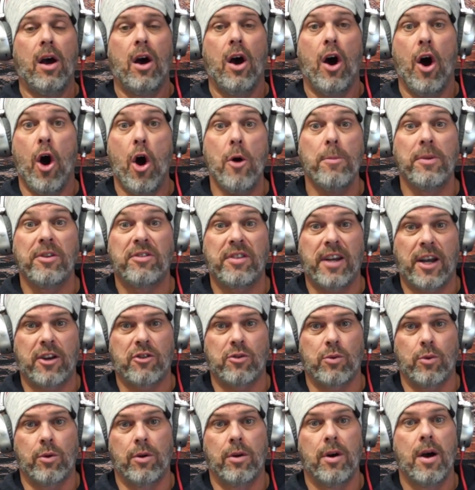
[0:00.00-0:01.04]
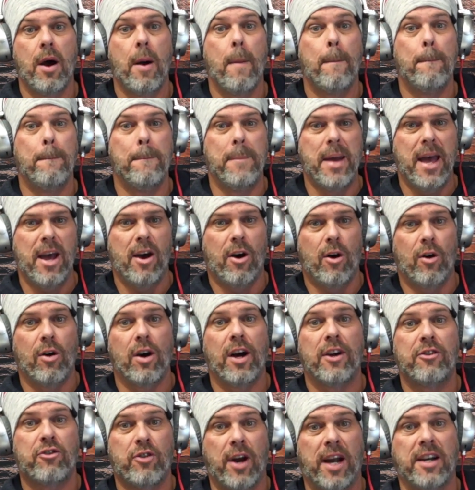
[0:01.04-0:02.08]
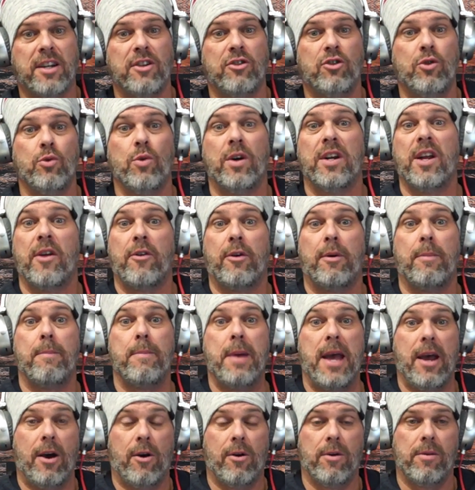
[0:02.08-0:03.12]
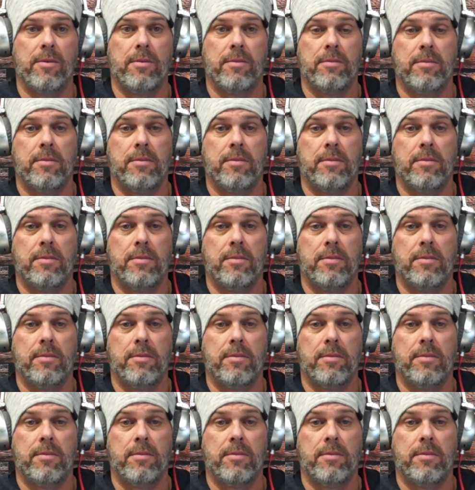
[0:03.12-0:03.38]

Homosexual. Male attracted to another male.